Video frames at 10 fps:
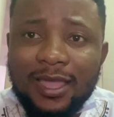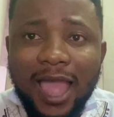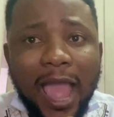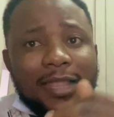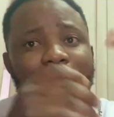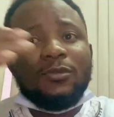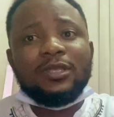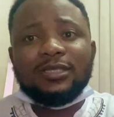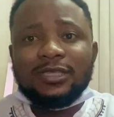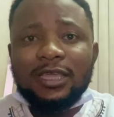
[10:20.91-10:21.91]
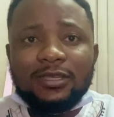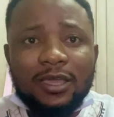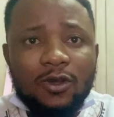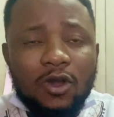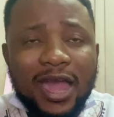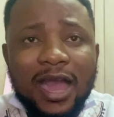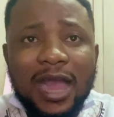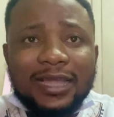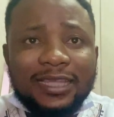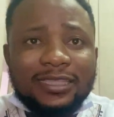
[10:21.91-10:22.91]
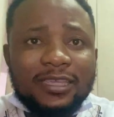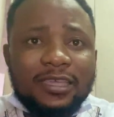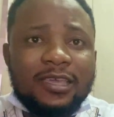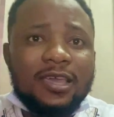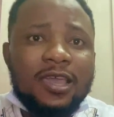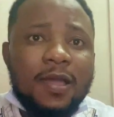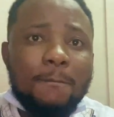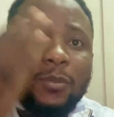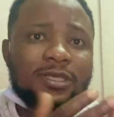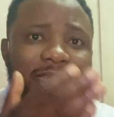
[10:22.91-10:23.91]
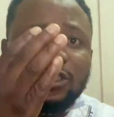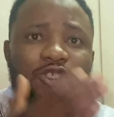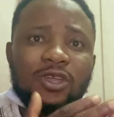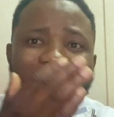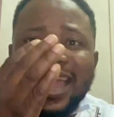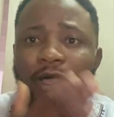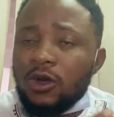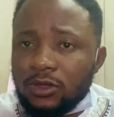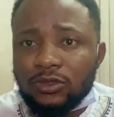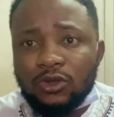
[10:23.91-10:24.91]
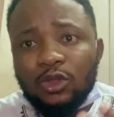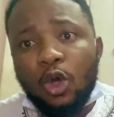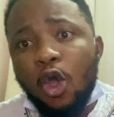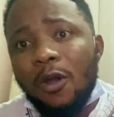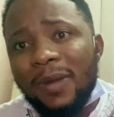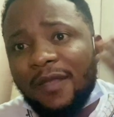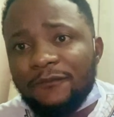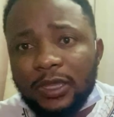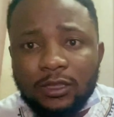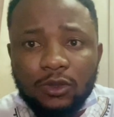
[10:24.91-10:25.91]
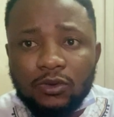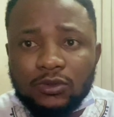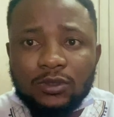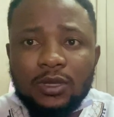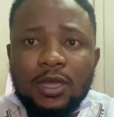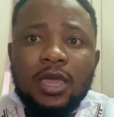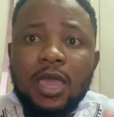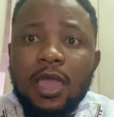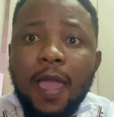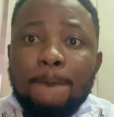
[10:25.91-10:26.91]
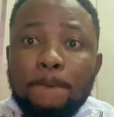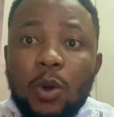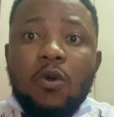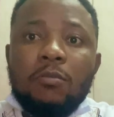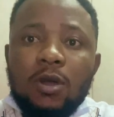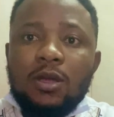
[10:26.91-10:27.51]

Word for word: added, monetize, uh, added the monetization icons on all my videos, and boom,